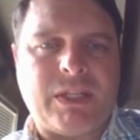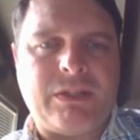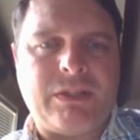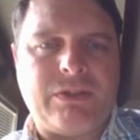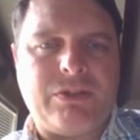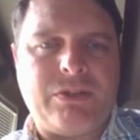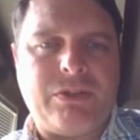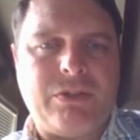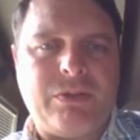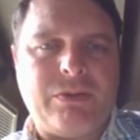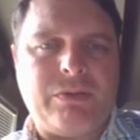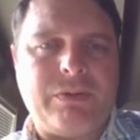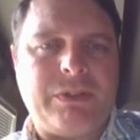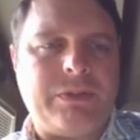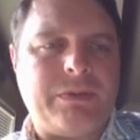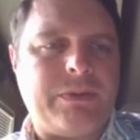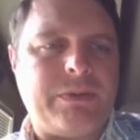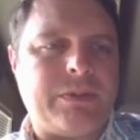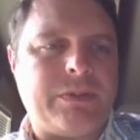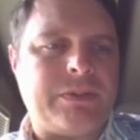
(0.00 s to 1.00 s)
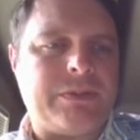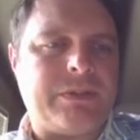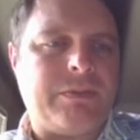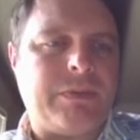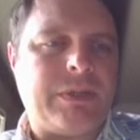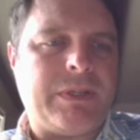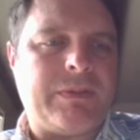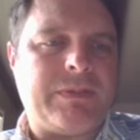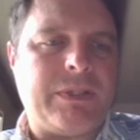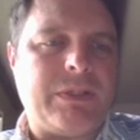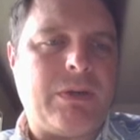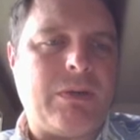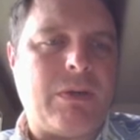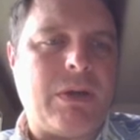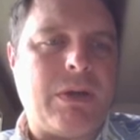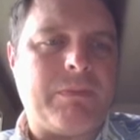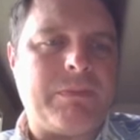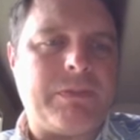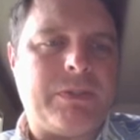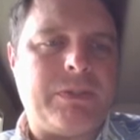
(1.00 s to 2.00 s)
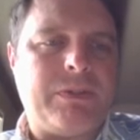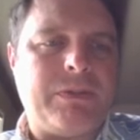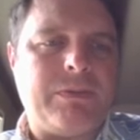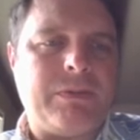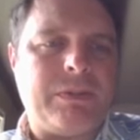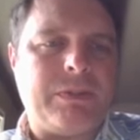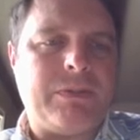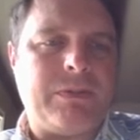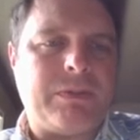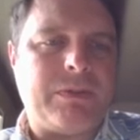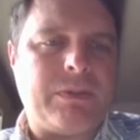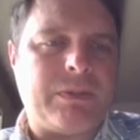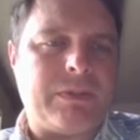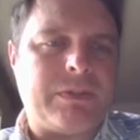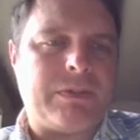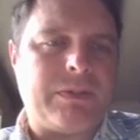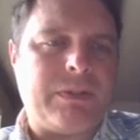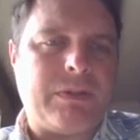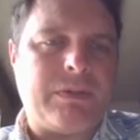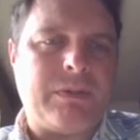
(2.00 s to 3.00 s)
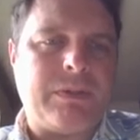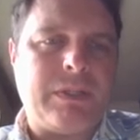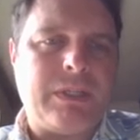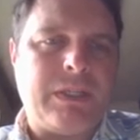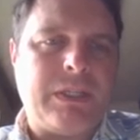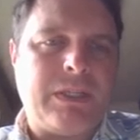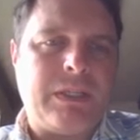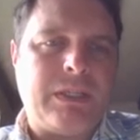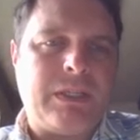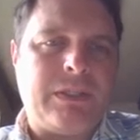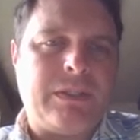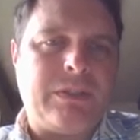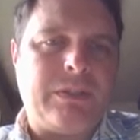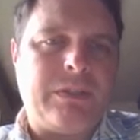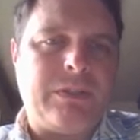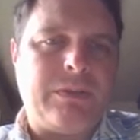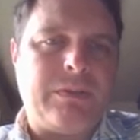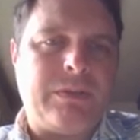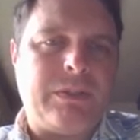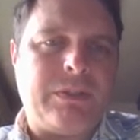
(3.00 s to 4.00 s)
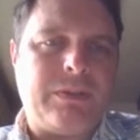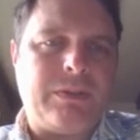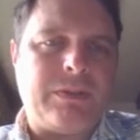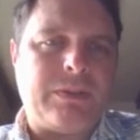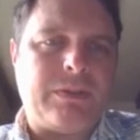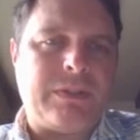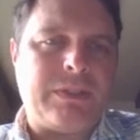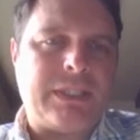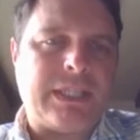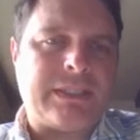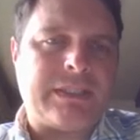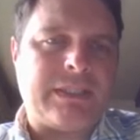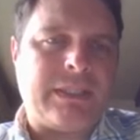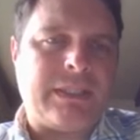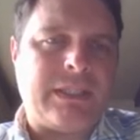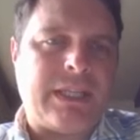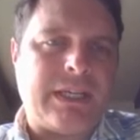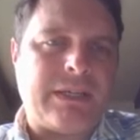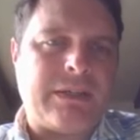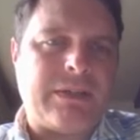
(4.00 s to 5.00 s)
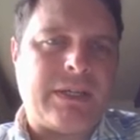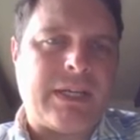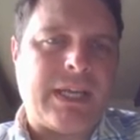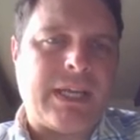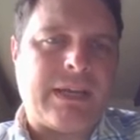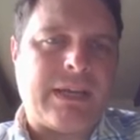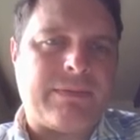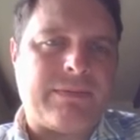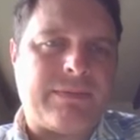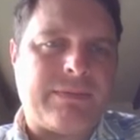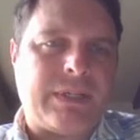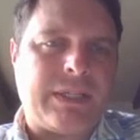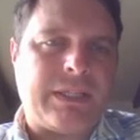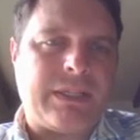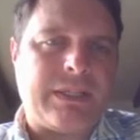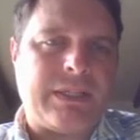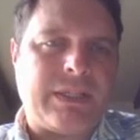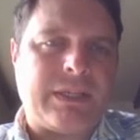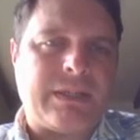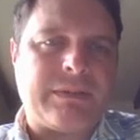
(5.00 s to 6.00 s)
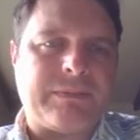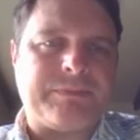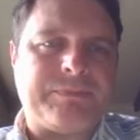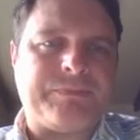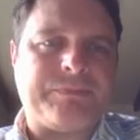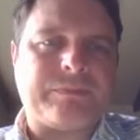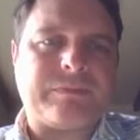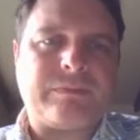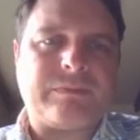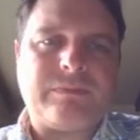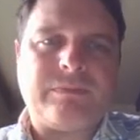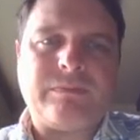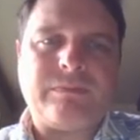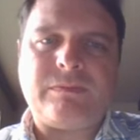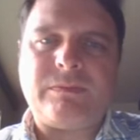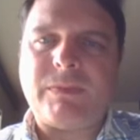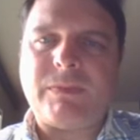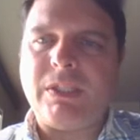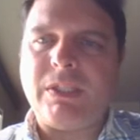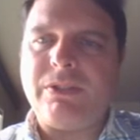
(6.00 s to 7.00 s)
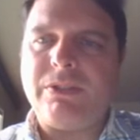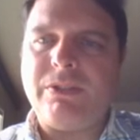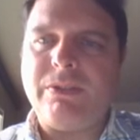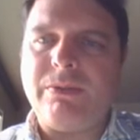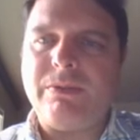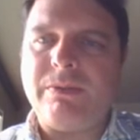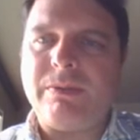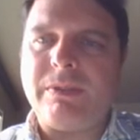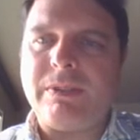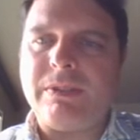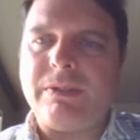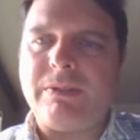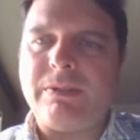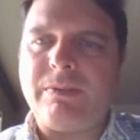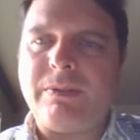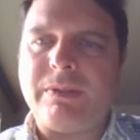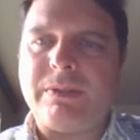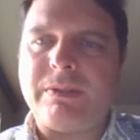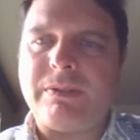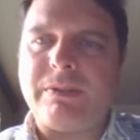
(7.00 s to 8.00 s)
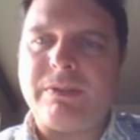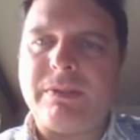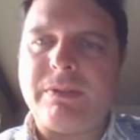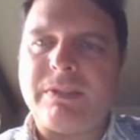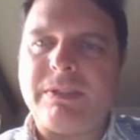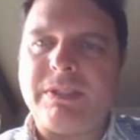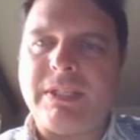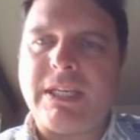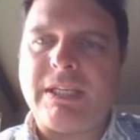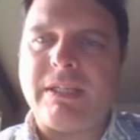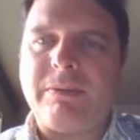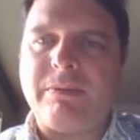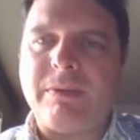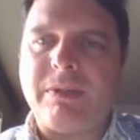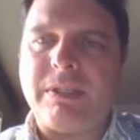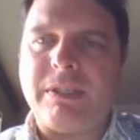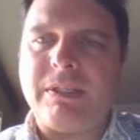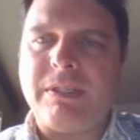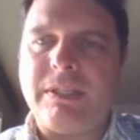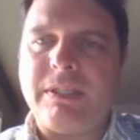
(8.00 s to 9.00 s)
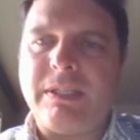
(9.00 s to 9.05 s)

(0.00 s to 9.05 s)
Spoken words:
2 2/3. So we have to go up 2 2/3. So 2 2/3, that's letter F right there. 2 2/3. So the second one